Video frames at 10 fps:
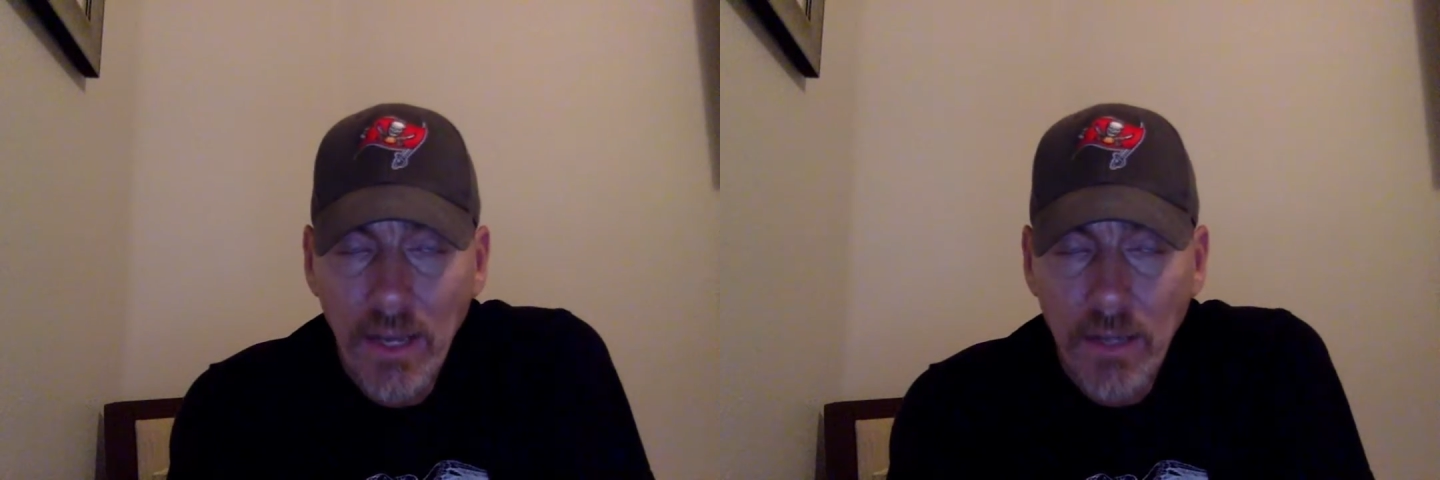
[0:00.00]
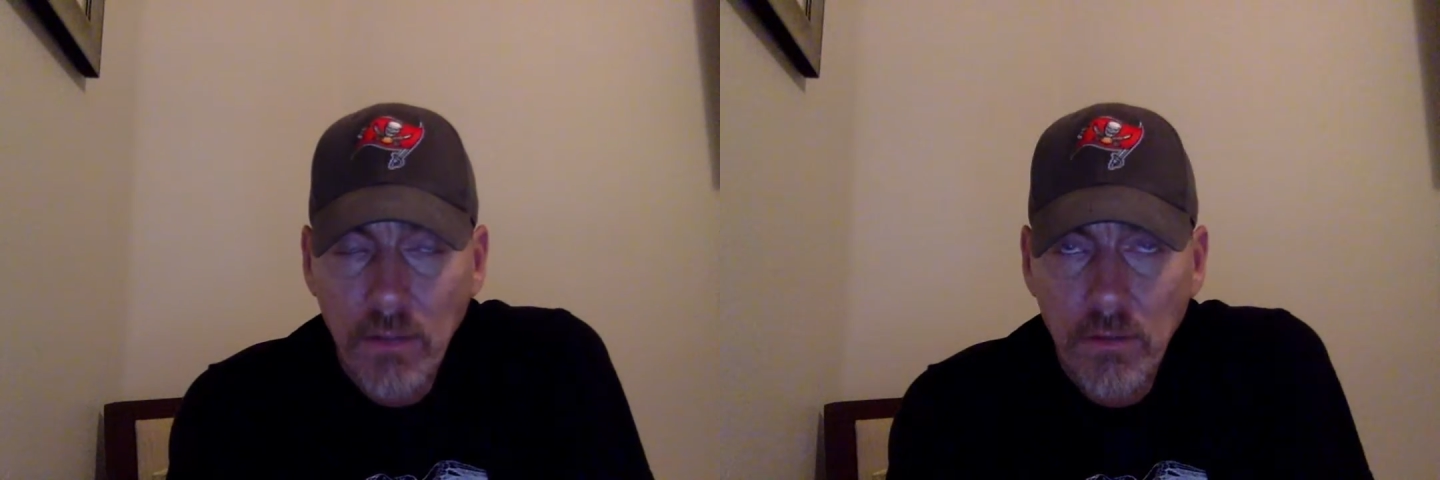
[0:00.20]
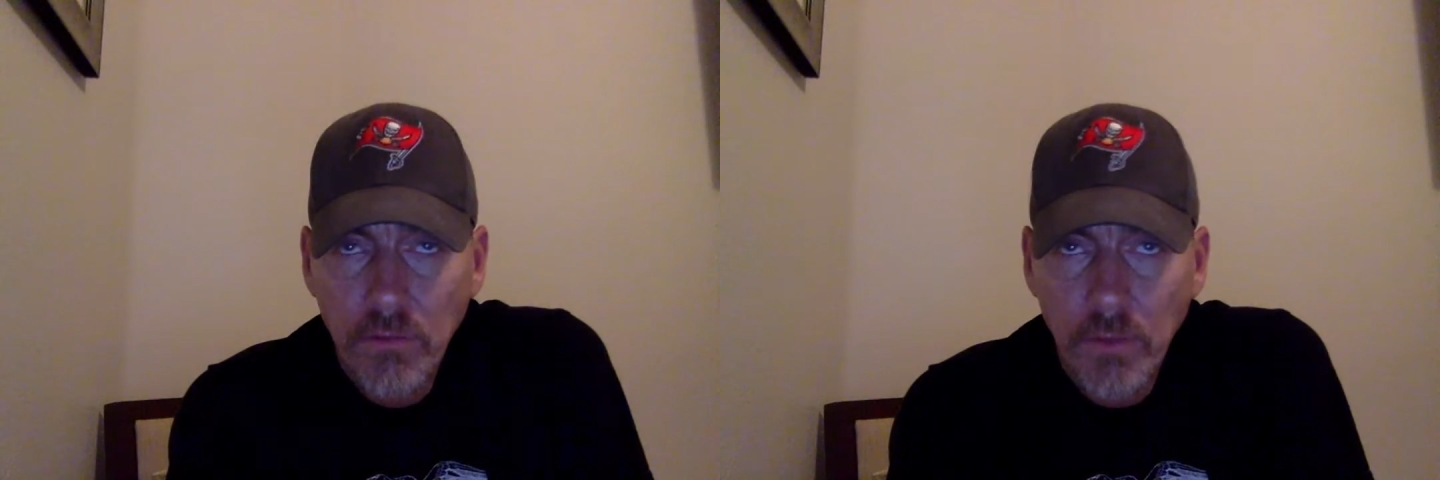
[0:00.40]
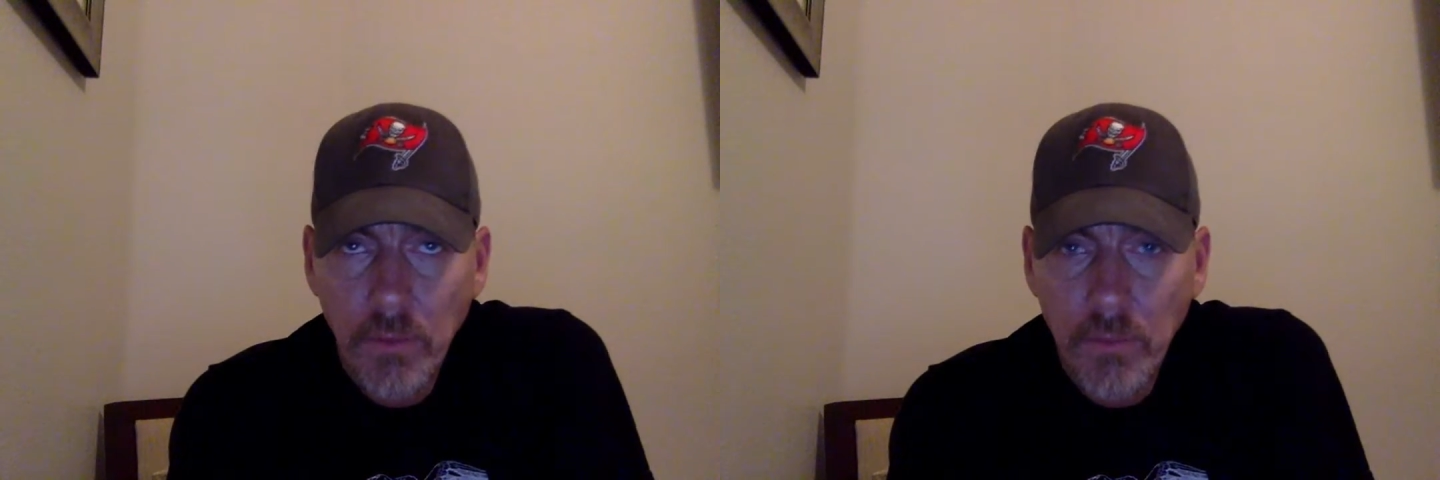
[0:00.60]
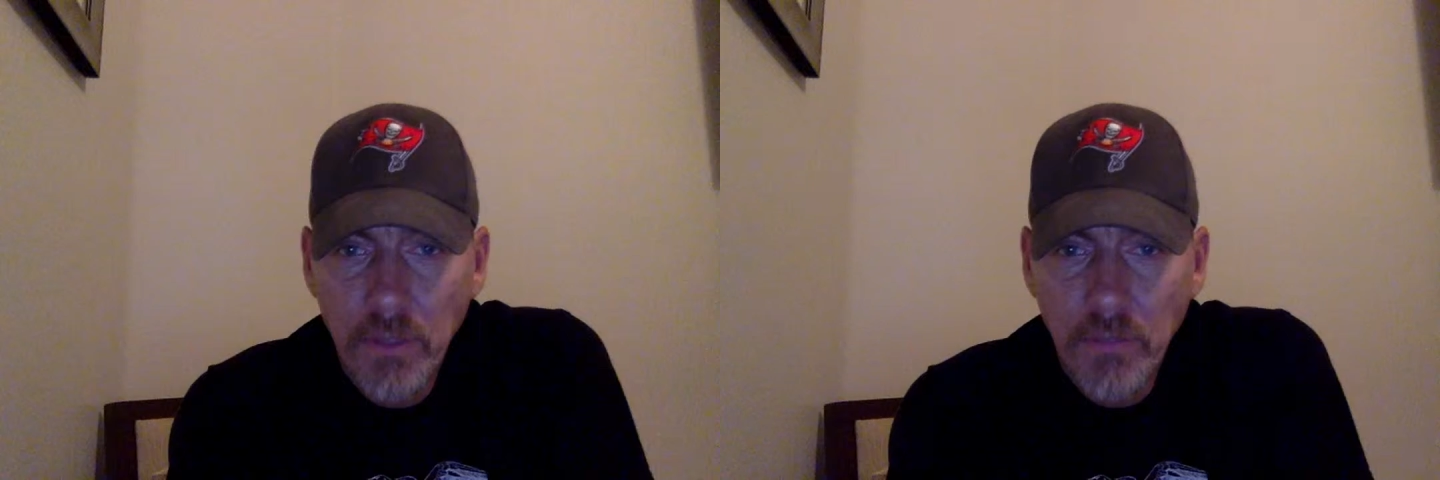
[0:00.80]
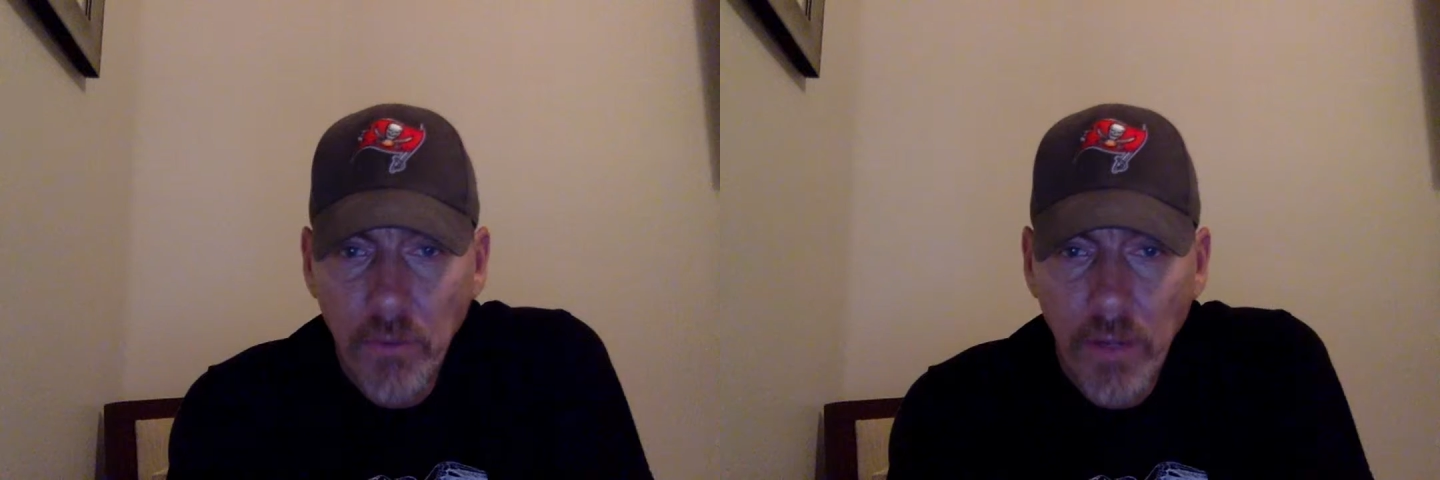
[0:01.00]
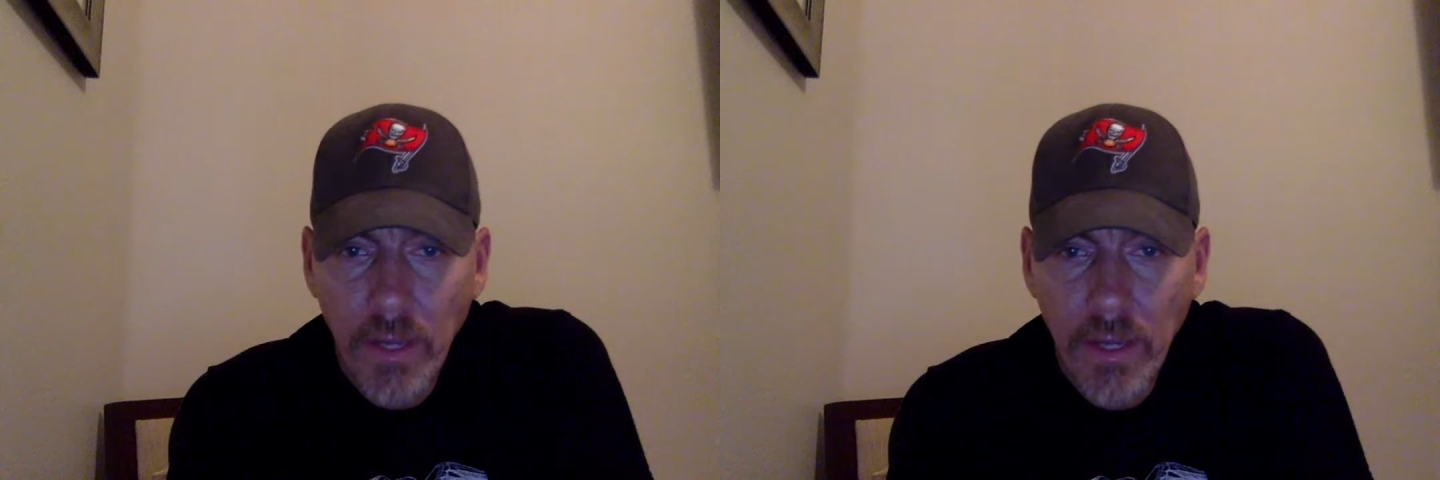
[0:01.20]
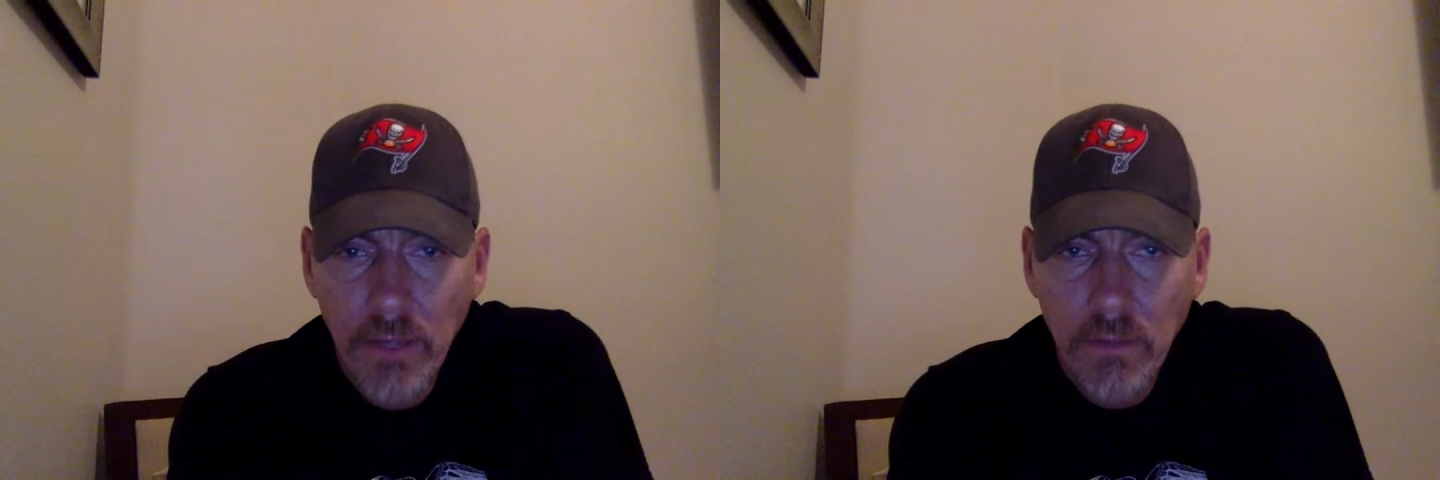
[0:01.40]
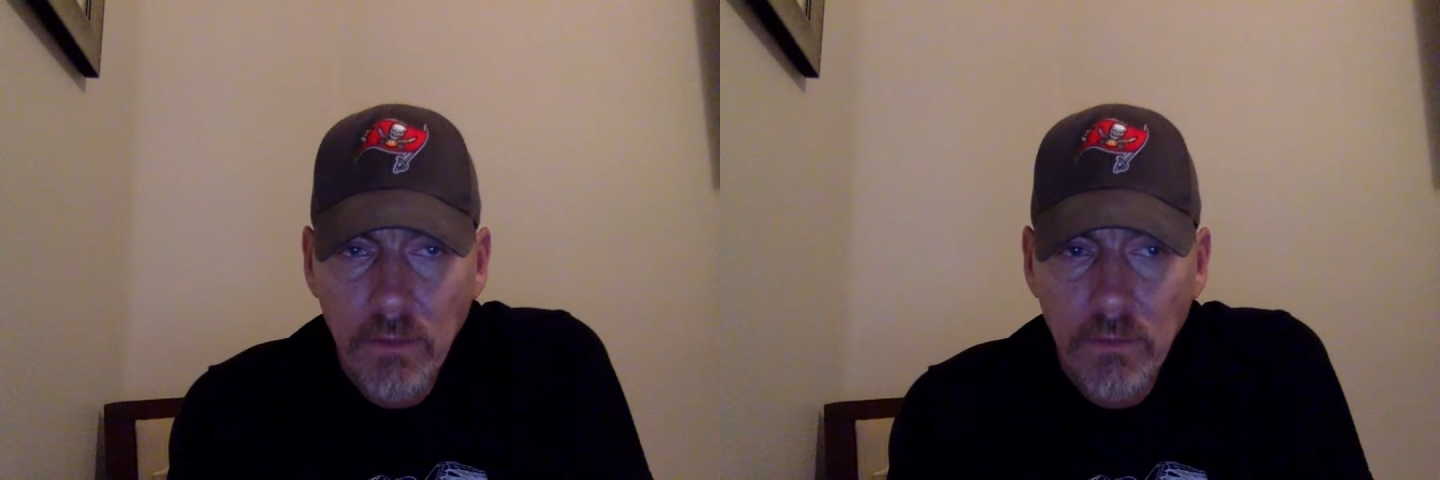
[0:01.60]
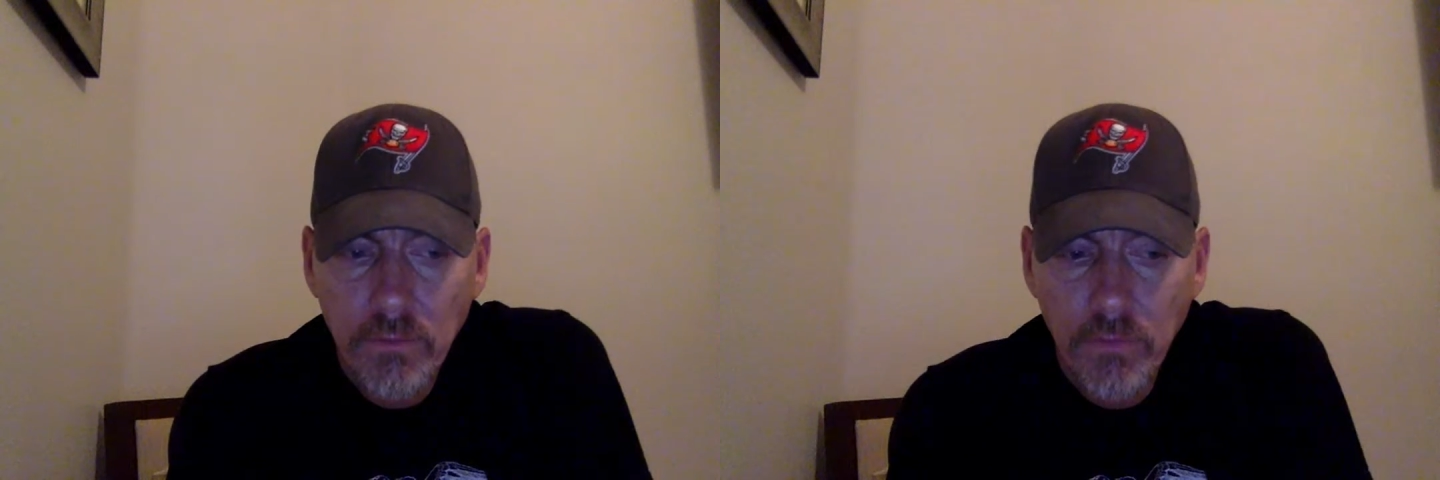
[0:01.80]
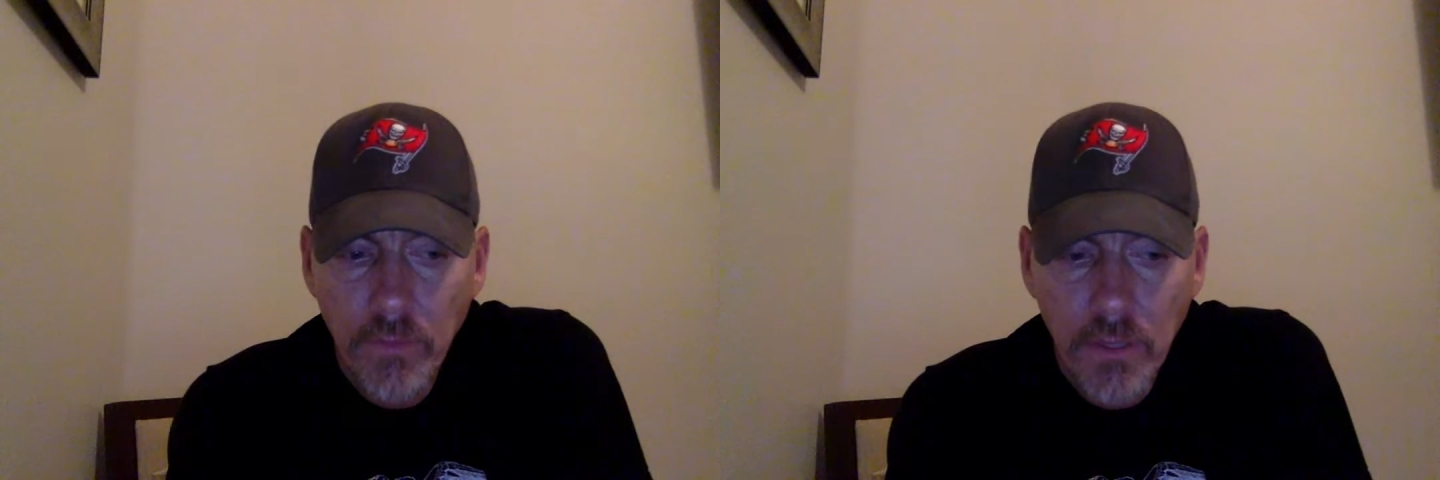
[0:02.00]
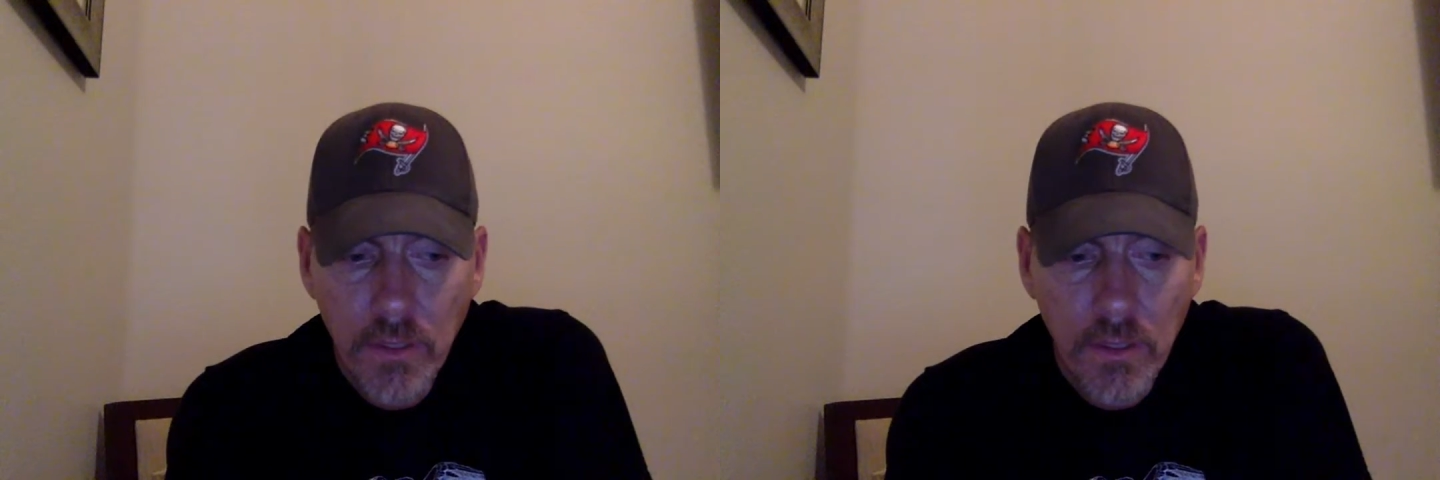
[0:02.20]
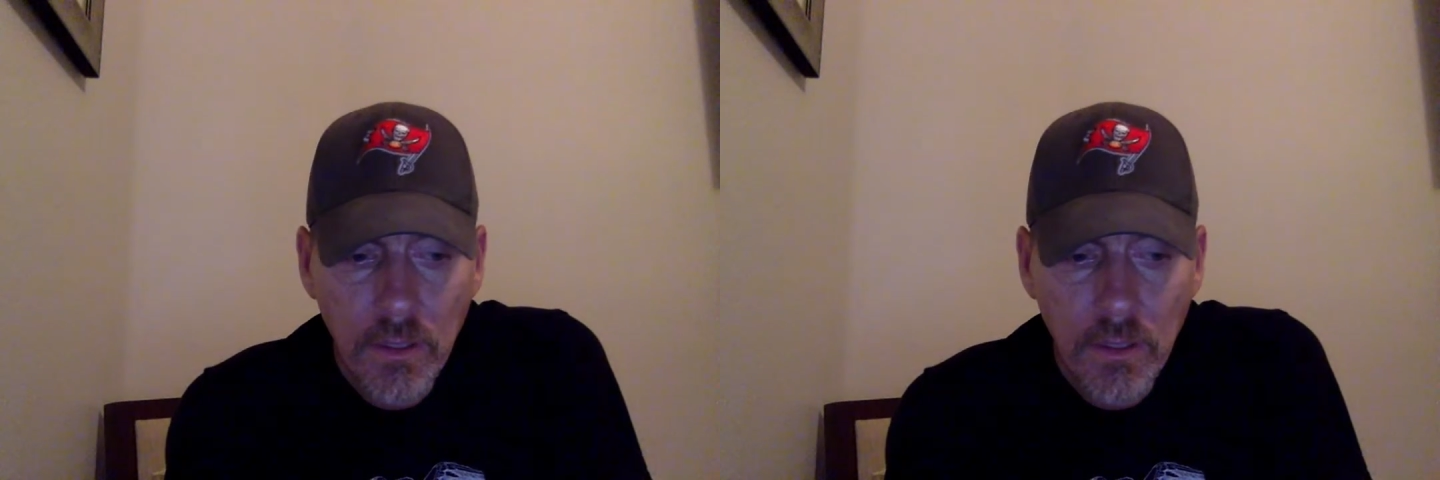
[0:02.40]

I couldn't find my baseball hat for my